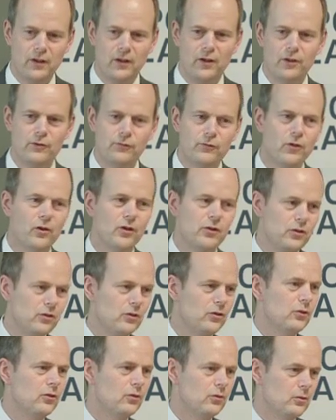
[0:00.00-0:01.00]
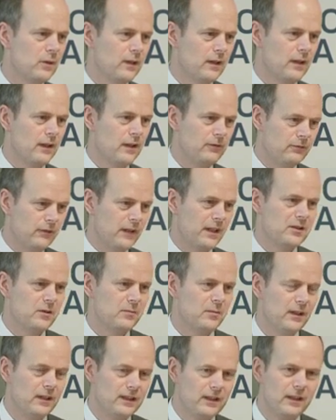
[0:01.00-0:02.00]
How far do you go with that
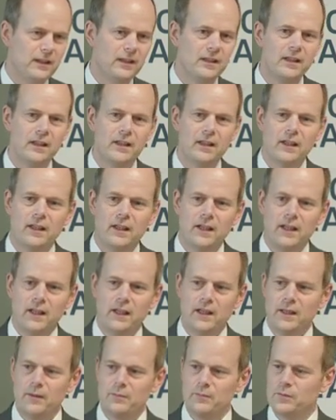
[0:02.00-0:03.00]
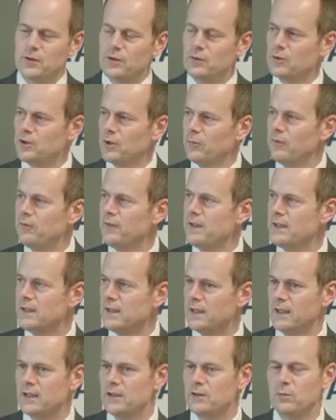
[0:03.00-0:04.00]
flexibility? So some of these
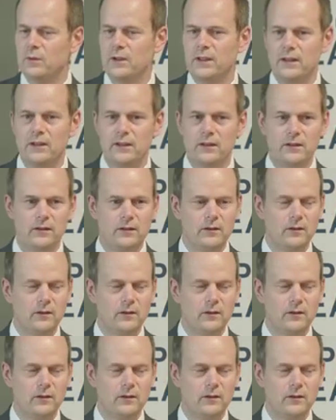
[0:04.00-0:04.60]
things we